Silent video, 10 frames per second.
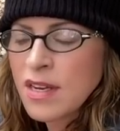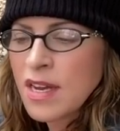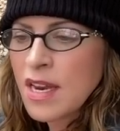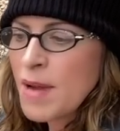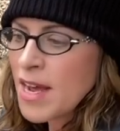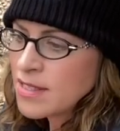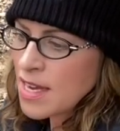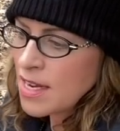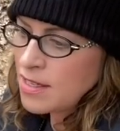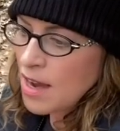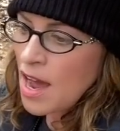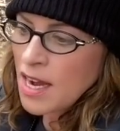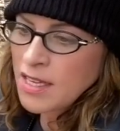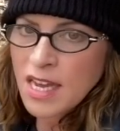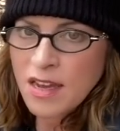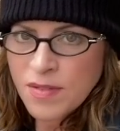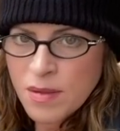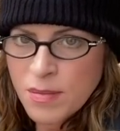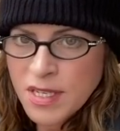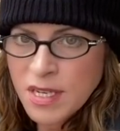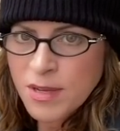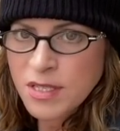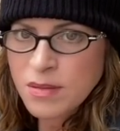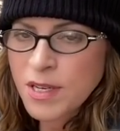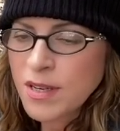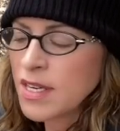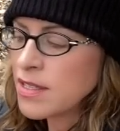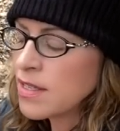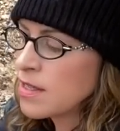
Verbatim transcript: And I'm not saying God gave them the demon spirit.